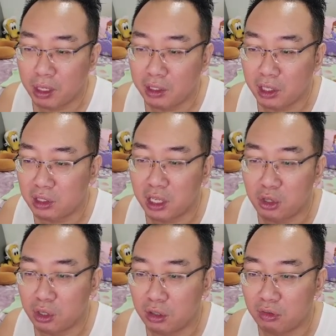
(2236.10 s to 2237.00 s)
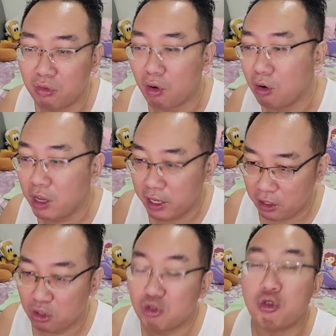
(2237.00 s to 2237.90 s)
destinations for
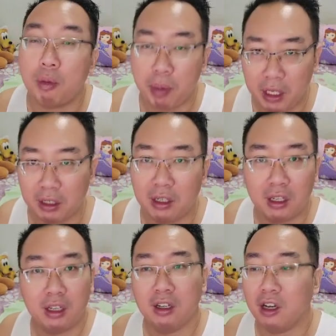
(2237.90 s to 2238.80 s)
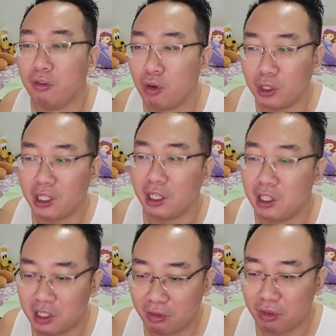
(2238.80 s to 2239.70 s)
stripping
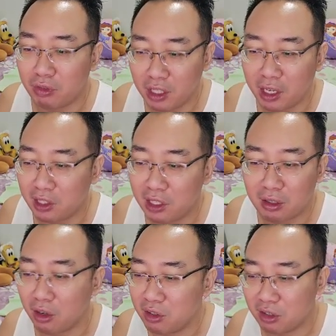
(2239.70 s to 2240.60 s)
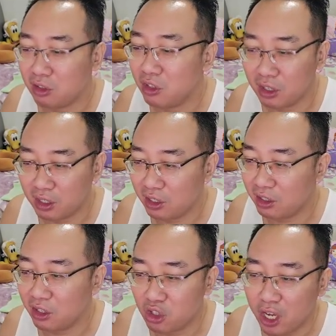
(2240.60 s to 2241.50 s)
4090s and 5090s, because
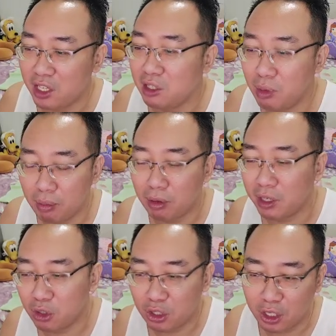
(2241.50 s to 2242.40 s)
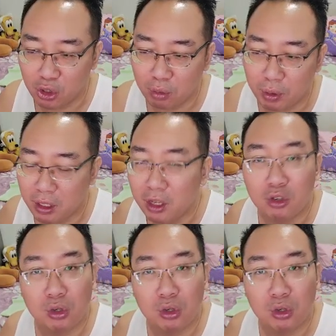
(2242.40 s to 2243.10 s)
the Chinese people actually they ship it through